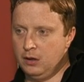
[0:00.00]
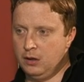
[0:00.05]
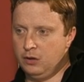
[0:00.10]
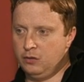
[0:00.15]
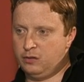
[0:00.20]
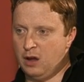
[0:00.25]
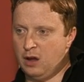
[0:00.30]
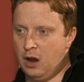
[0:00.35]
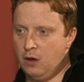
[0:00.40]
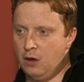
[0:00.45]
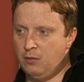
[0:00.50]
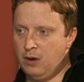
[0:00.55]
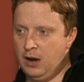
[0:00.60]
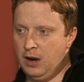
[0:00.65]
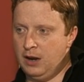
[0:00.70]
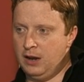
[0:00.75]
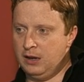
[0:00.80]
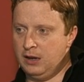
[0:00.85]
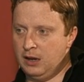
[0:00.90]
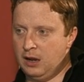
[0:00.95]
So
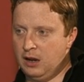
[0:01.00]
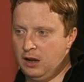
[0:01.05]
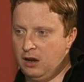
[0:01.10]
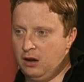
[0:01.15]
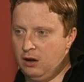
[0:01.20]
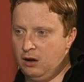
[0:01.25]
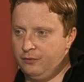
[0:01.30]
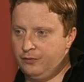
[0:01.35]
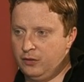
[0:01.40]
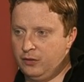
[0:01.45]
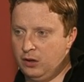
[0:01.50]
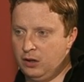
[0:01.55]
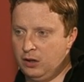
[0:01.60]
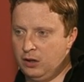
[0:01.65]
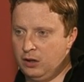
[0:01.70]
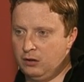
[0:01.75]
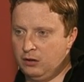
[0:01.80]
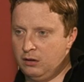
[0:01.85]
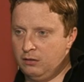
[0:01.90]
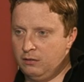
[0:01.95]
really,
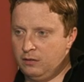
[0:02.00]
after